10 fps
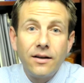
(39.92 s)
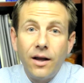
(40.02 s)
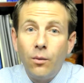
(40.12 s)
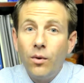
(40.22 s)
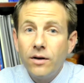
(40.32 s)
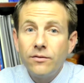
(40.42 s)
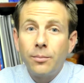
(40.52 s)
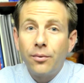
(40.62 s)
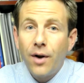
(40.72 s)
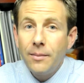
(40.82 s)
Now, one of the
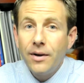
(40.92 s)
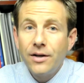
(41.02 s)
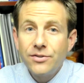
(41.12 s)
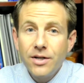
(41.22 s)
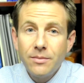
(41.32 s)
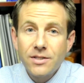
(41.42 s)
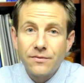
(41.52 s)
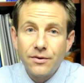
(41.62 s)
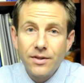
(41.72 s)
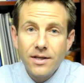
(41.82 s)
primary treatments
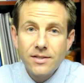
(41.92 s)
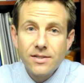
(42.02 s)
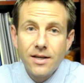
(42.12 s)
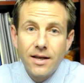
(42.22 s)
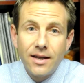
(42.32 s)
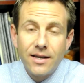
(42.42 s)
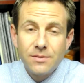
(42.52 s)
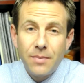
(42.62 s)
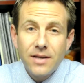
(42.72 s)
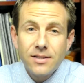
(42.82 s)
for this is
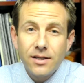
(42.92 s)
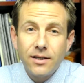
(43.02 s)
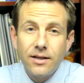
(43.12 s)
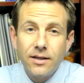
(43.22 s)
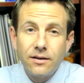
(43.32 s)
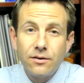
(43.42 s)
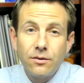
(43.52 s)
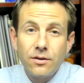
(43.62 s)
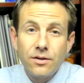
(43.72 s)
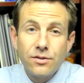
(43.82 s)
basically
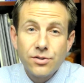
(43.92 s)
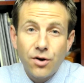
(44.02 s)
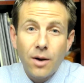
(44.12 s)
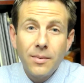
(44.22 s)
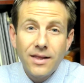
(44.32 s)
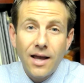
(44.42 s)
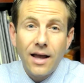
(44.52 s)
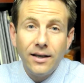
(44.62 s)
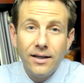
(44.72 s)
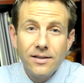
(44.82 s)
scrubbing the
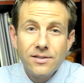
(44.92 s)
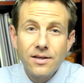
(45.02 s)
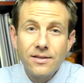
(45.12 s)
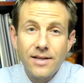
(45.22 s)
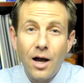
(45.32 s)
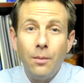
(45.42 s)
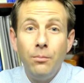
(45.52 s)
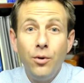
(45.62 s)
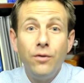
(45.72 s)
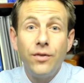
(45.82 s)
eyelids to help
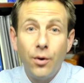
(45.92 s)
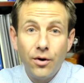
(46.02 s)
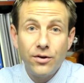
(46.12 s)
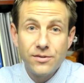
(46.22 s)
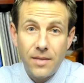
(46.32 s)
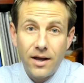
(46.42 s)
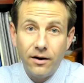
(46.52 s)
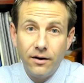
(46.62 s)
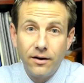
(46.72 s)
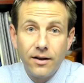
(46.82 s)
move the oils better.
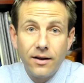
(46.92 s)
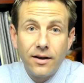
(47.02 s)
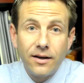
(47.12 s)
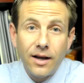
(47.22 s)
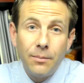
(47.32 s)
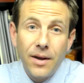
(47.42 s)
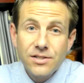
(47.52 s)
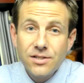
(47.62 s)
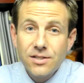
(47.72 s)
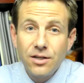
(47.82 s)
Now,
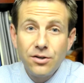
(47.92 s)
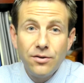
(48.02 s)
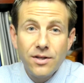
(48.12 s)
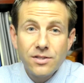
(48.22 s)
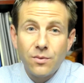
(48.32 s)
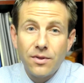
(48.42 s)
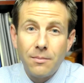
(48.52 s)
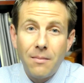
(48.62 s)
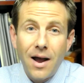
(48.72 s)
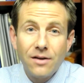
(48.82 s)
patients can do this with a
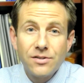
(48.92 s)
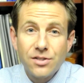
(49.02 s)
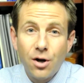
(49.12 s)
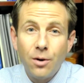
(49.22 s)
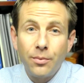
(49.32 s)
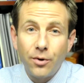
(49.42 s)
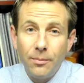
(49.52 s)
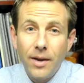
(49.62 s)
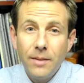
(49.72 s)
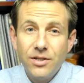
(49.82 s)
mild soap or a
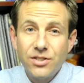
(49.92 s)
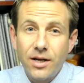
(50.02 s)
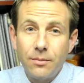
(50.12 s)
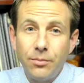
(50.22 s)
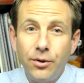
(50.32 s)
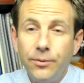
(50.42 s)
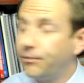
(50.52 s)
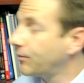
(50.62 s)
baby shampoo